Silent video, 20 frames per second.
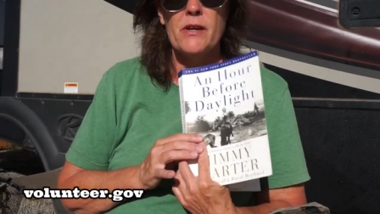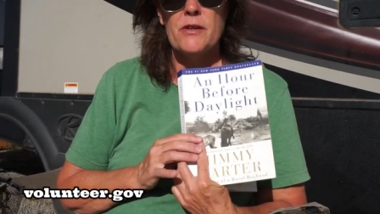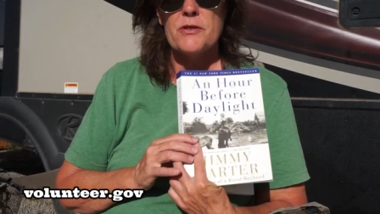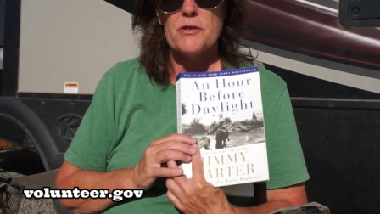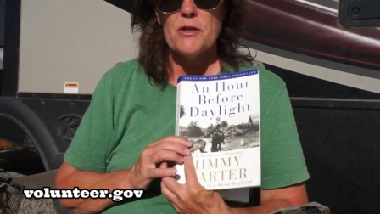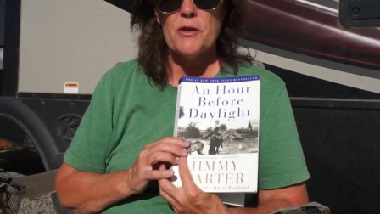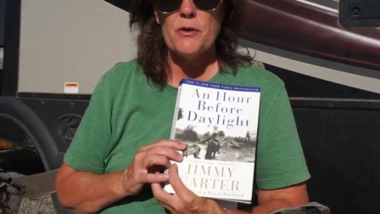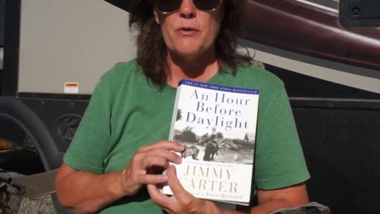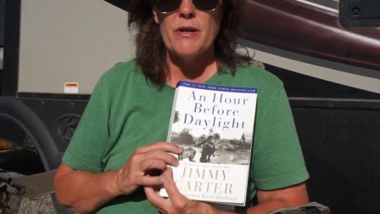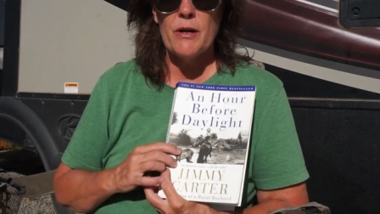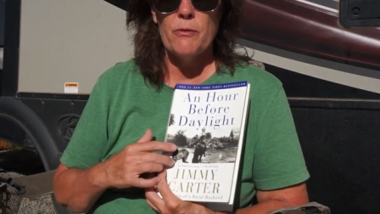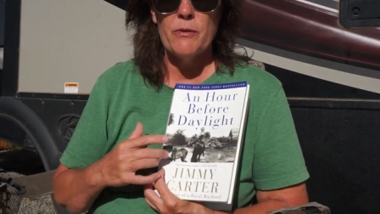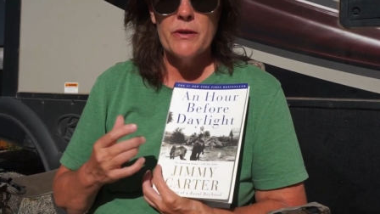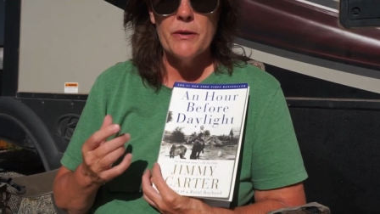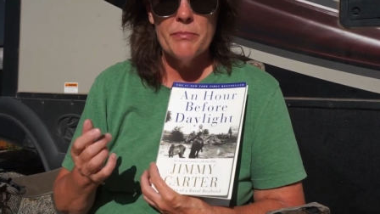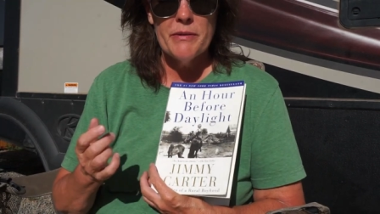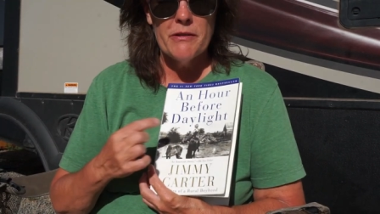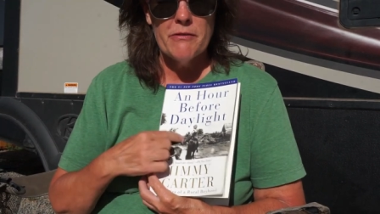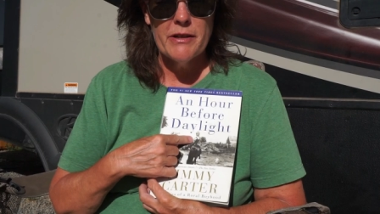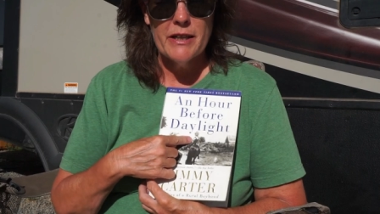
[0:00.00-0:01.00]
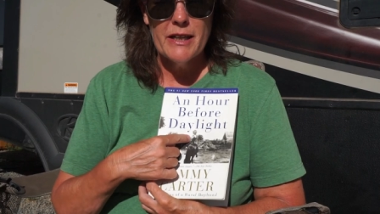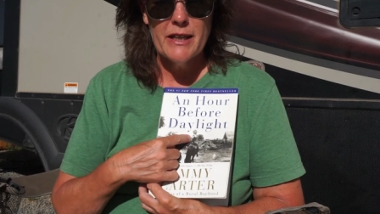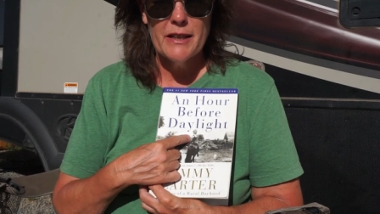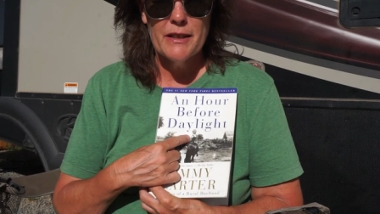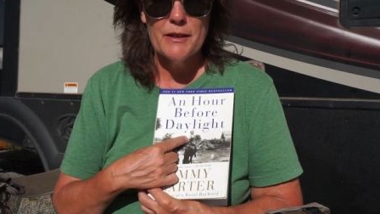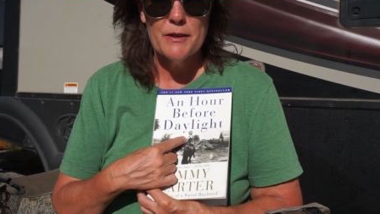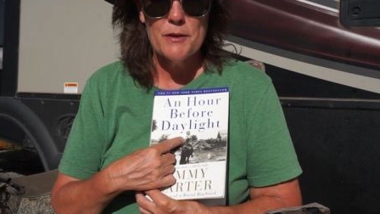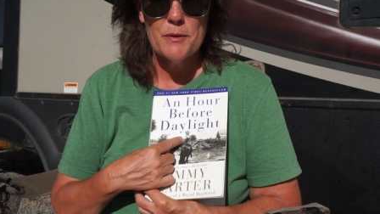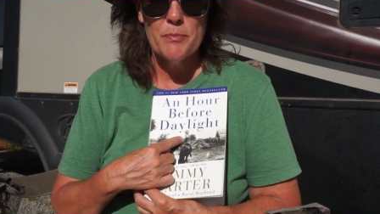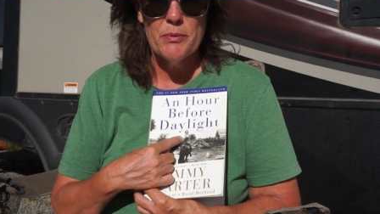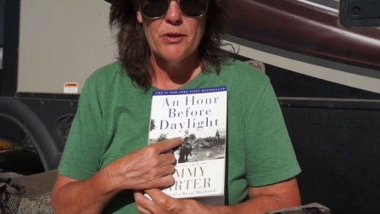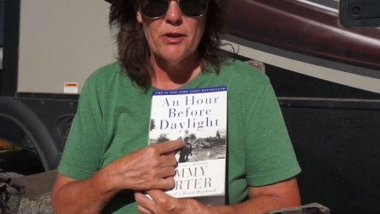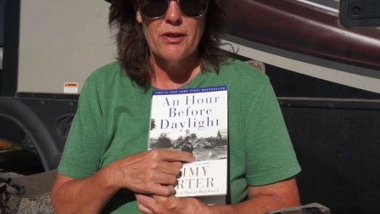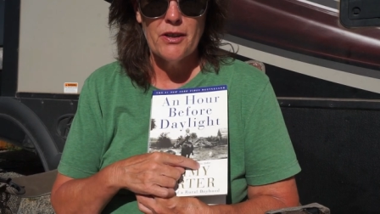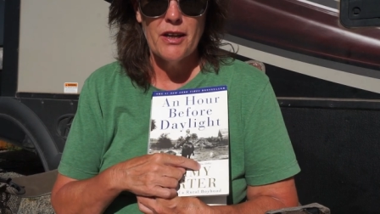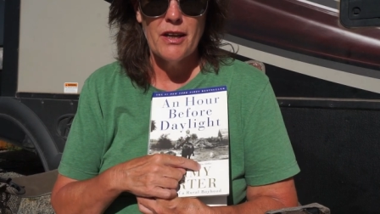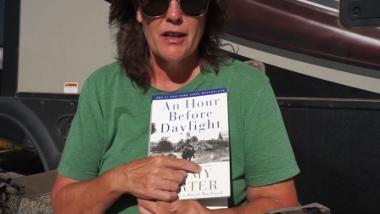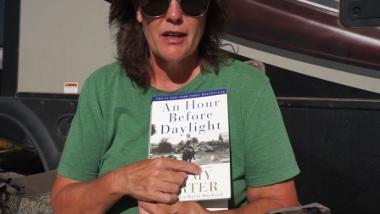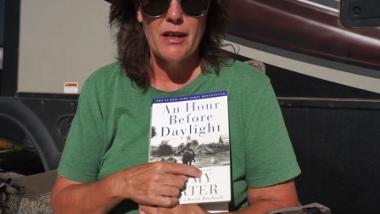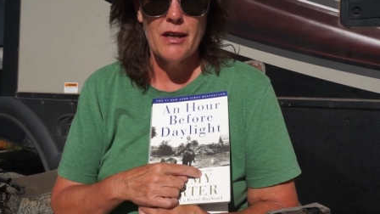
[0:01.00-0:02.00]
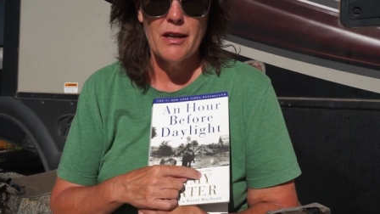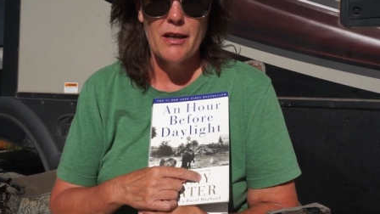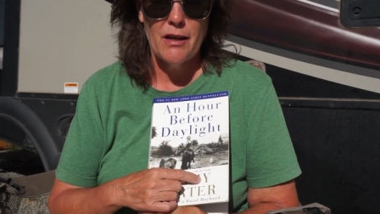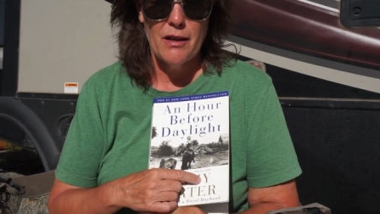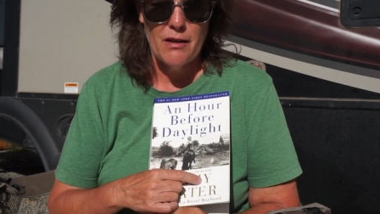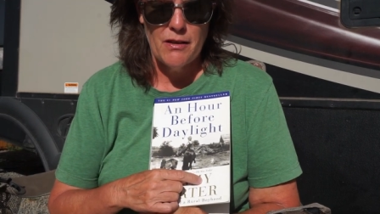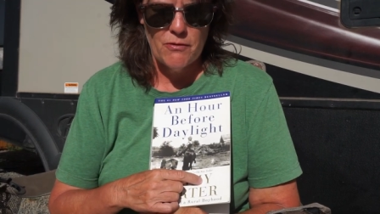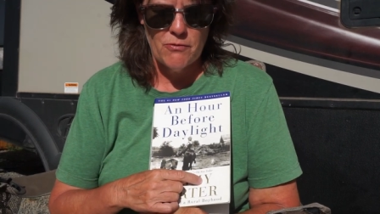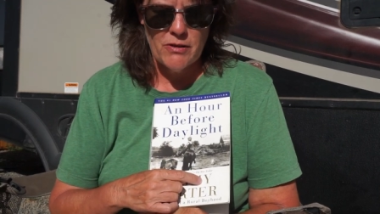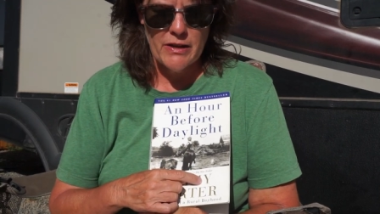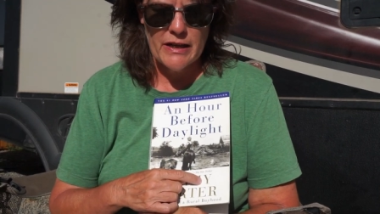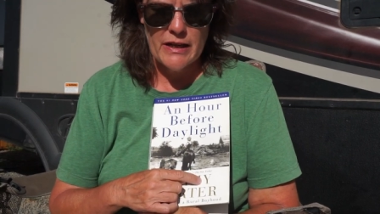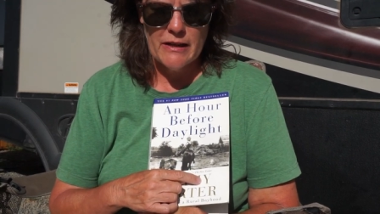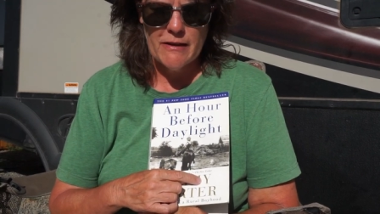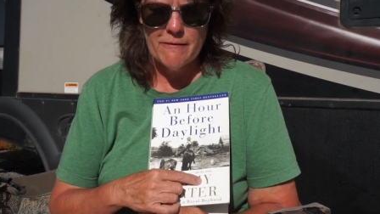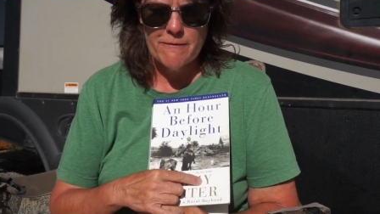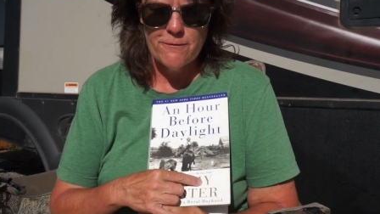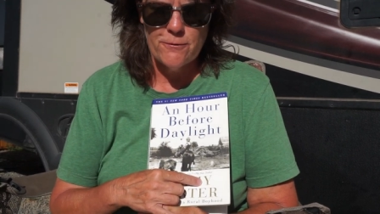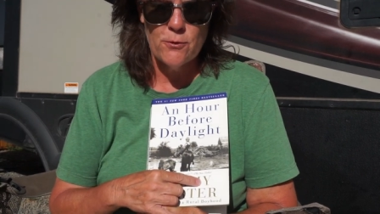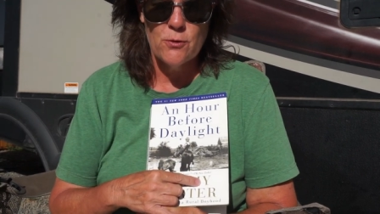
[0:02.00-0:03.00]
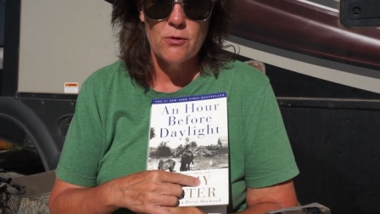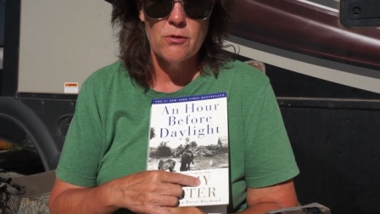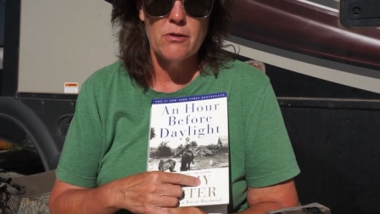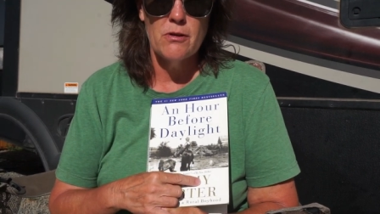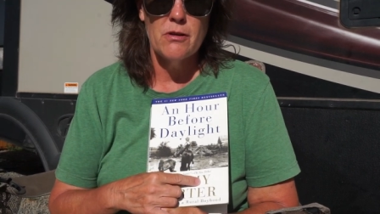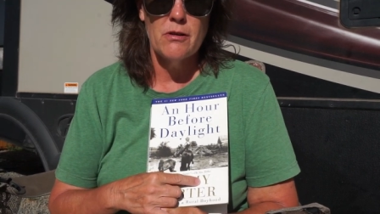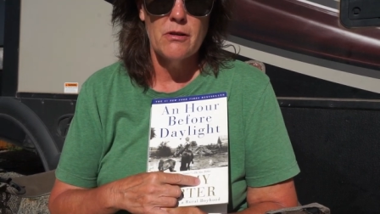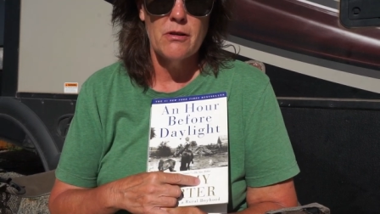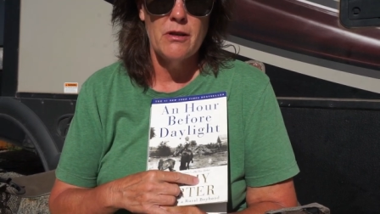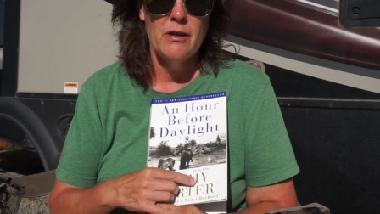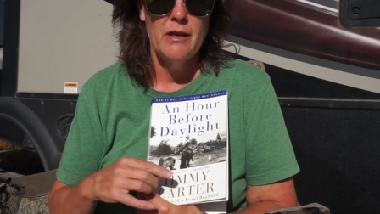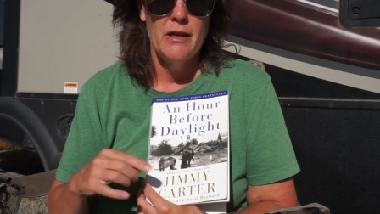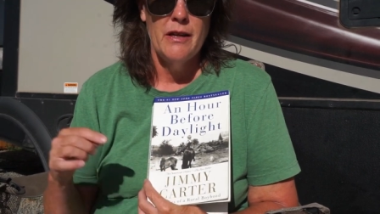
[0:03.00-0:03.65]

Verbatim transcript: So I will be reading this book getting ready for